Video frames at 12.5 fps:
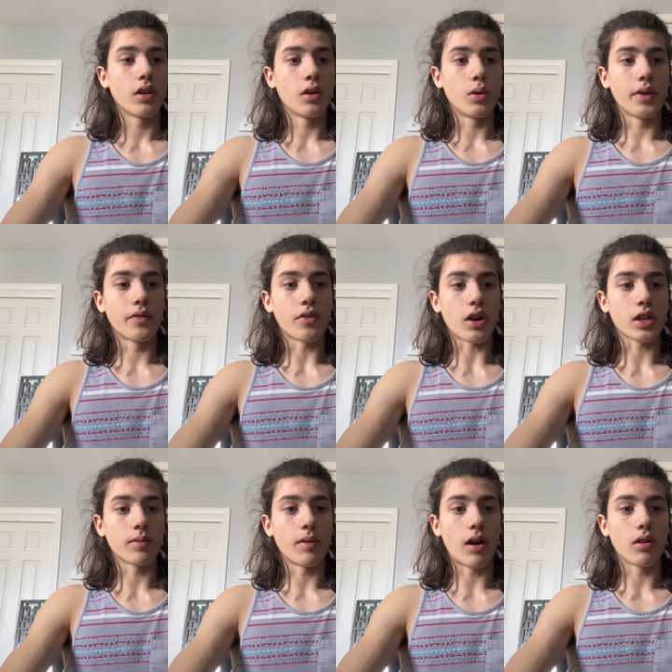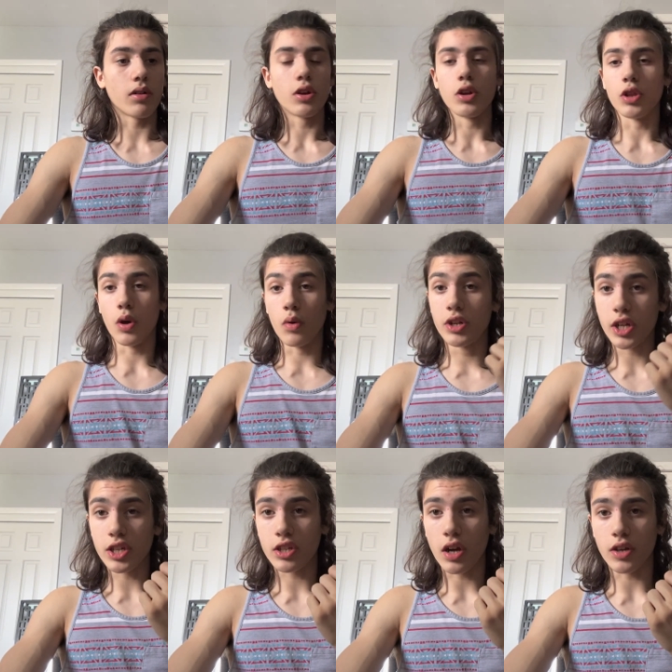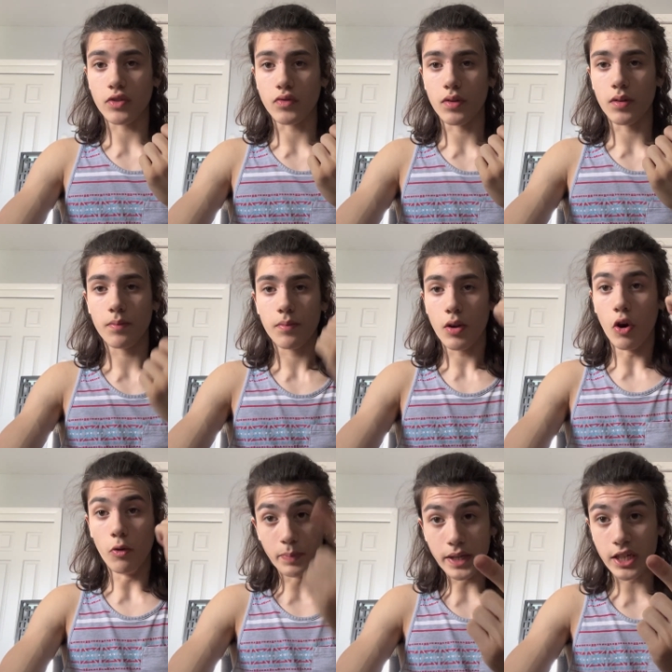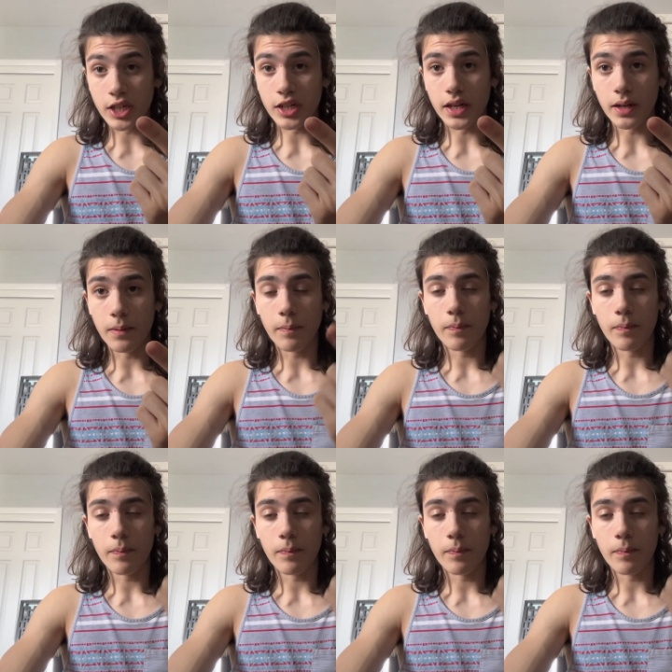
We've talked about lower testosterone, obesity,